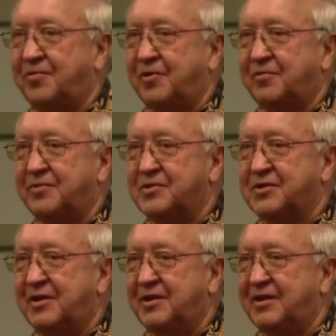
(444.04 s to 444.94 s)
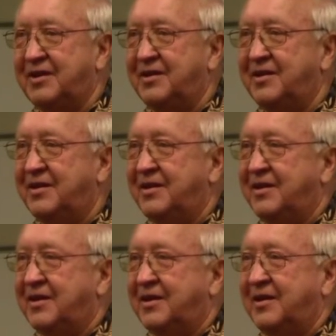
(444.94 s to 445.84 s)
square foot facility.
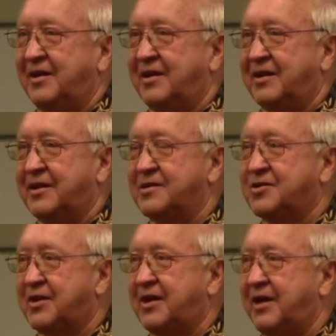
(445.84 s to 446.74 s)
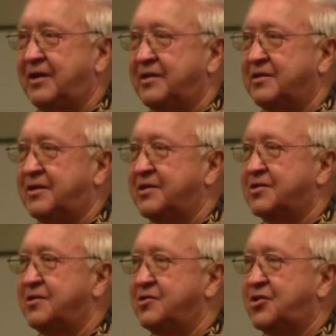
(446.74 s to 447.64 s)
And I guess they got it
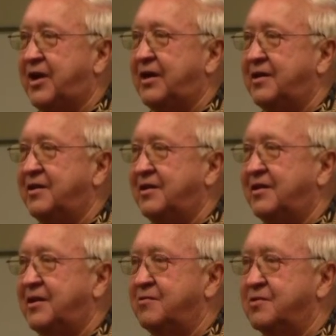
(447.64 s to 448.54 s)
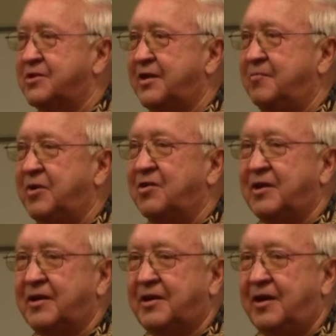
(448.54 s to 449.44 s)
disenchanted, and he was a
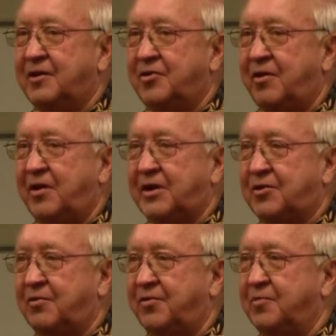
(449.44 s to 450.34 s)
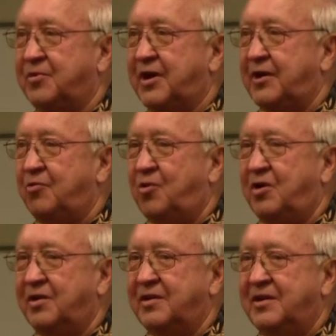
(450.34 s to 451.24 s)
building contractor from
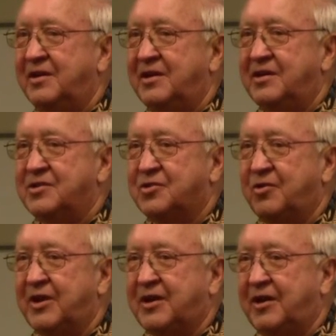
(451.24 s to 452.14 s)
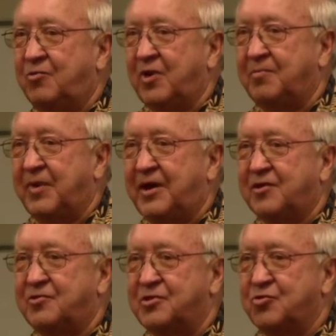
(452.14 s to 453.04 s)
Taiwan. So he kind of went
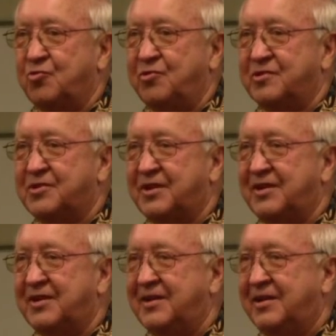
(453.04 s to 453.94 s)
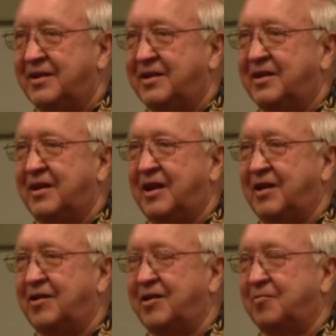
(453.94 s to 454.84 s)
back to the roots, and it
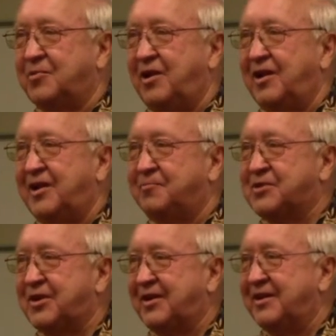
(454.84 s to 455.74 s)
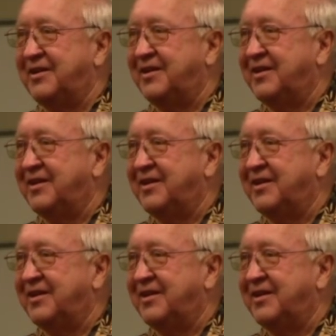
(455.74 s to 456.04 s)
ended up collapsing.